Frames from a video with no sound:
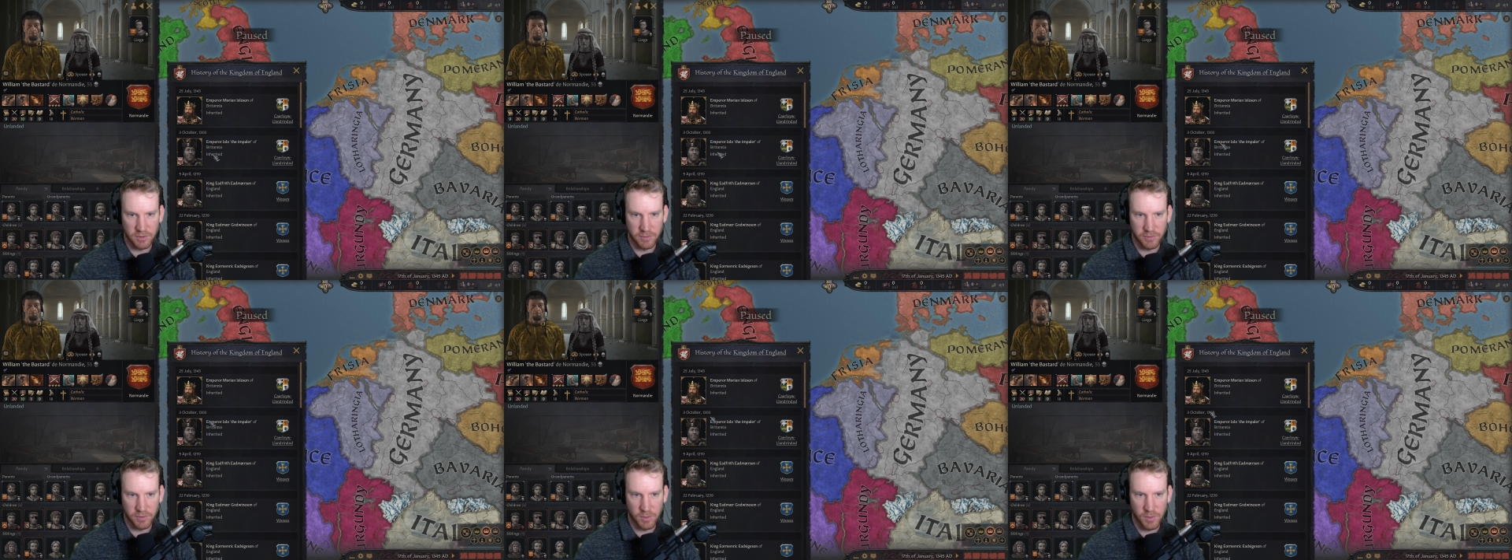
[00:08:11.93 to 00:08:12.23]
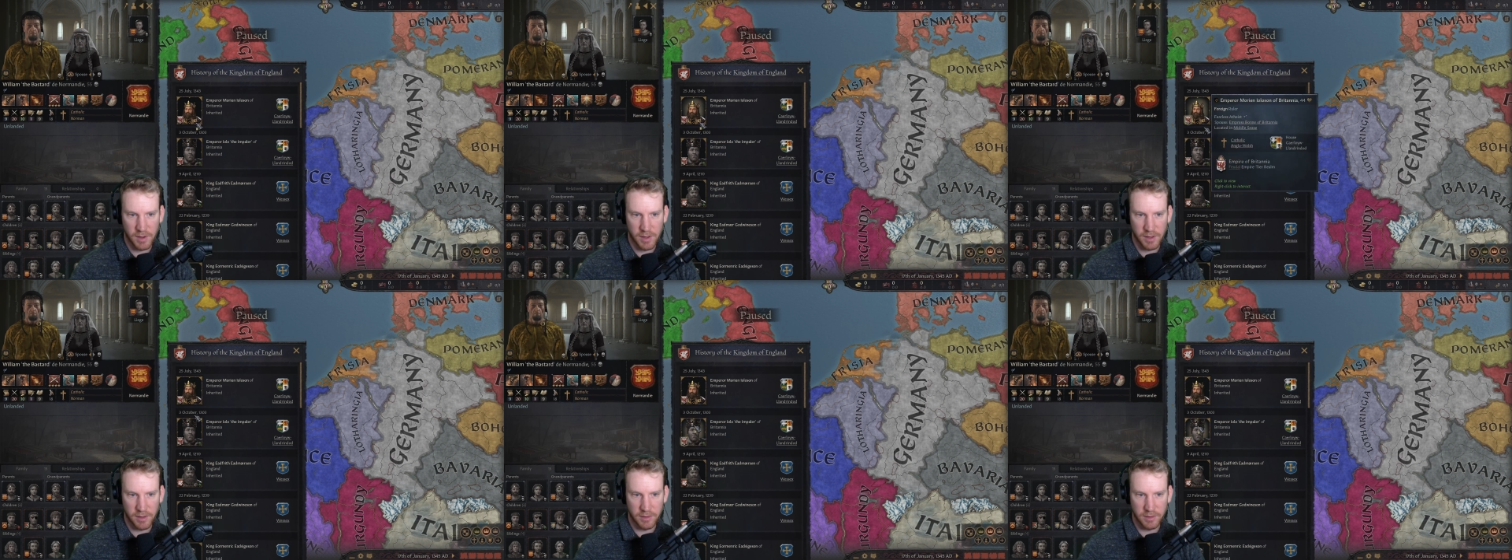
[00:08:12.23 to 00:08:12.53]
for a
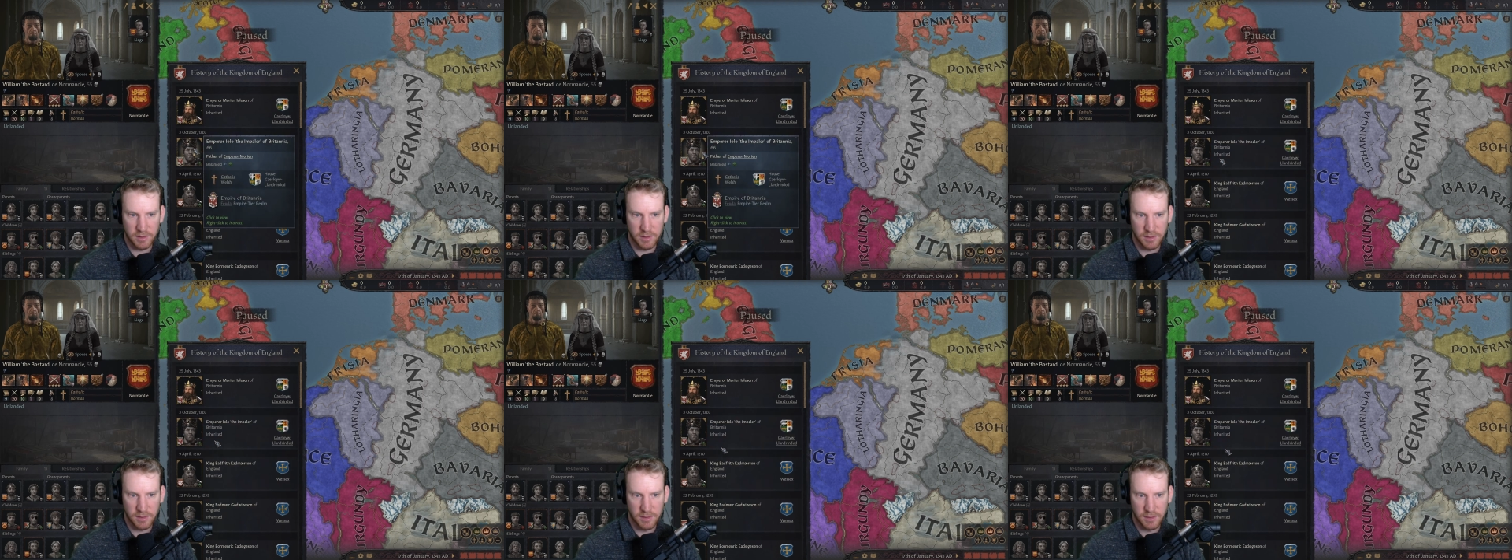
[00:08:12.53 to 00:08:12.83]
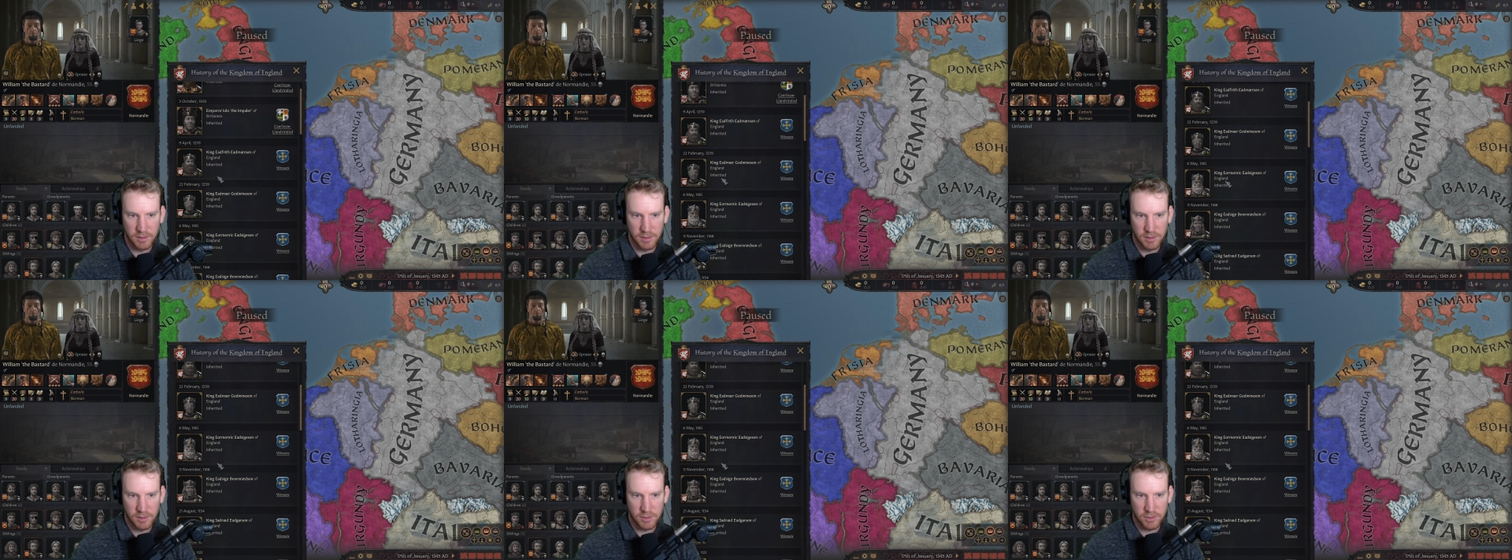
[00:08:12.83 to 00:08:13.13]
while.
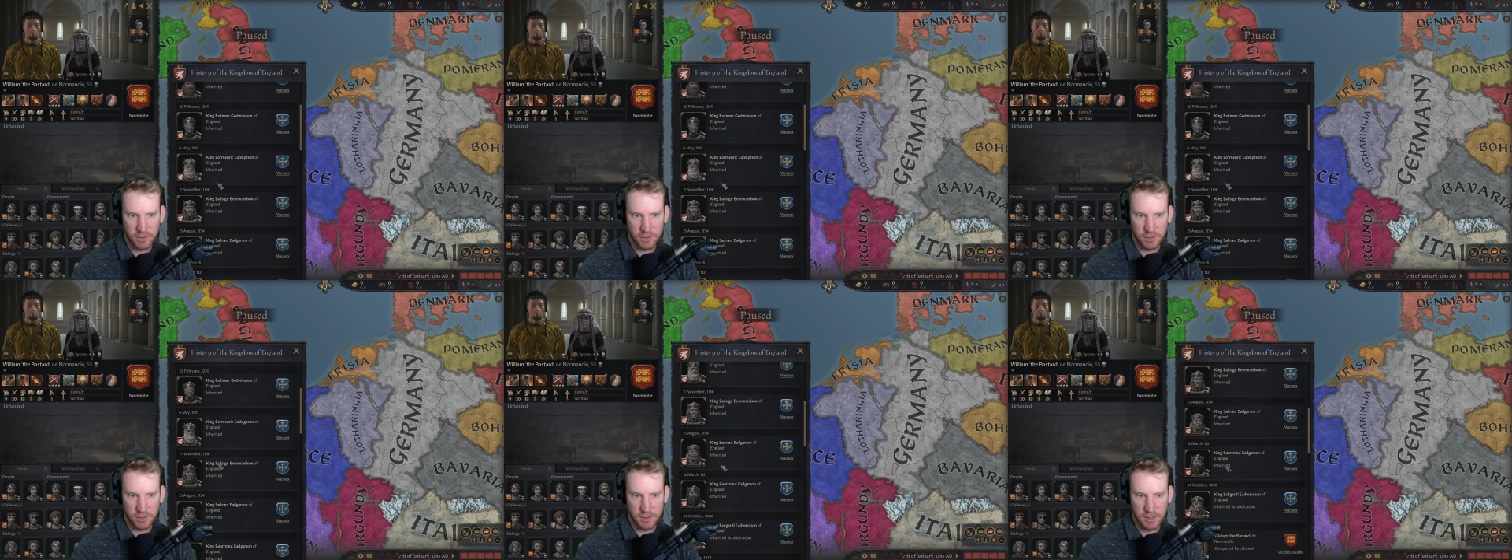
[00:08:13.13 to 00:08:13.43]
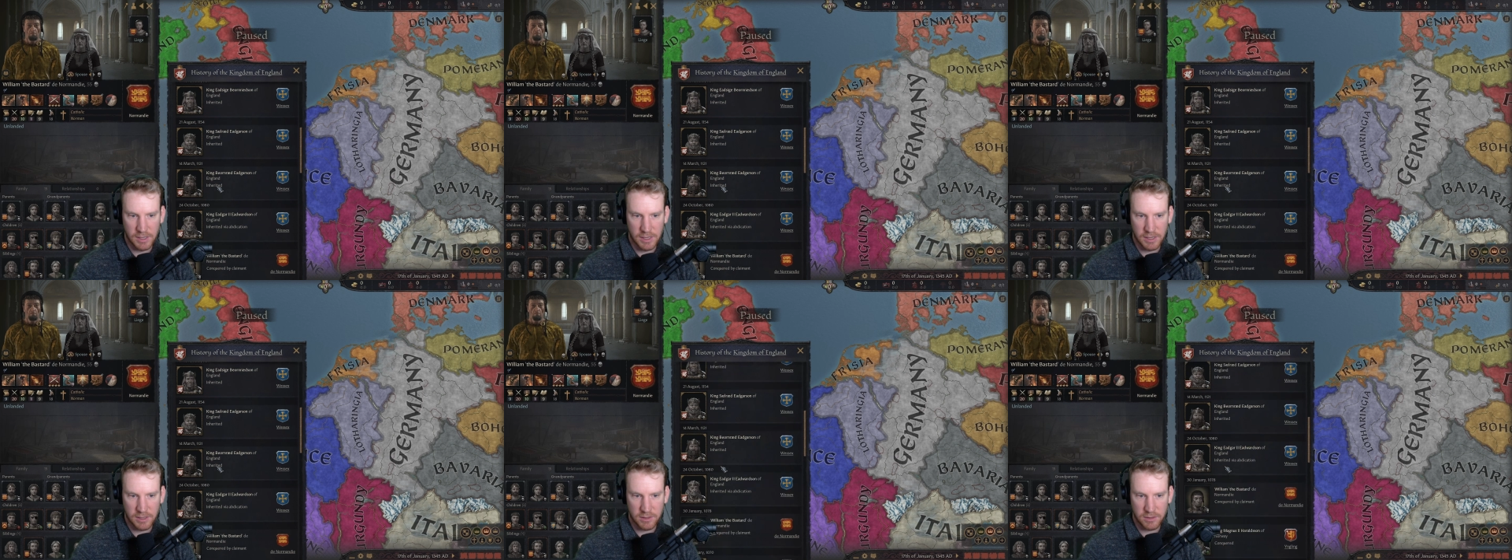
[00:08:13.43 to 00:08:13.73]

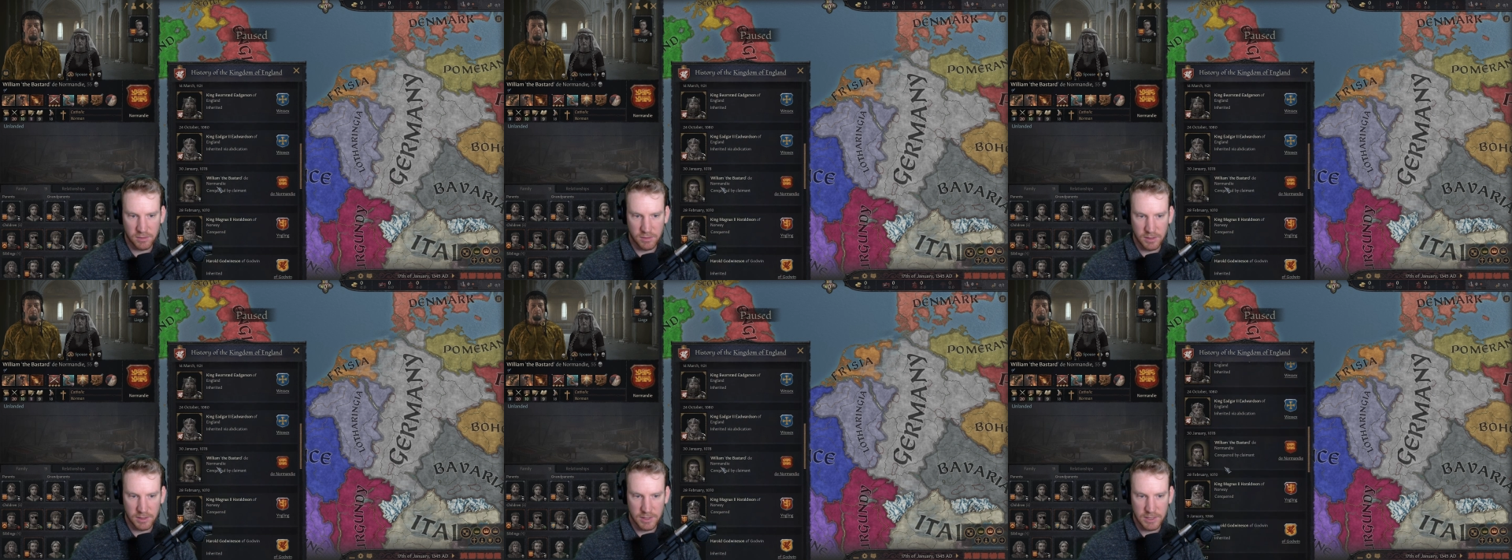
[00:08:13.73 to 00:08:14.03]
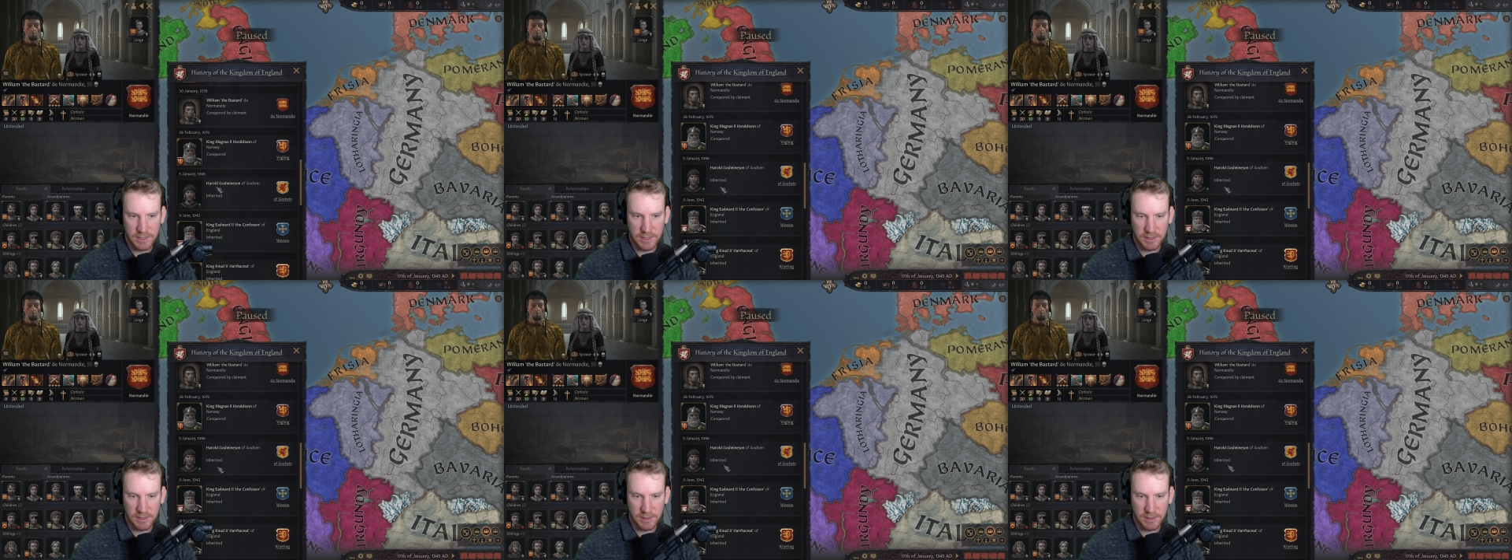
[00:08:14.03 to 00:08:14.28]
Interesting.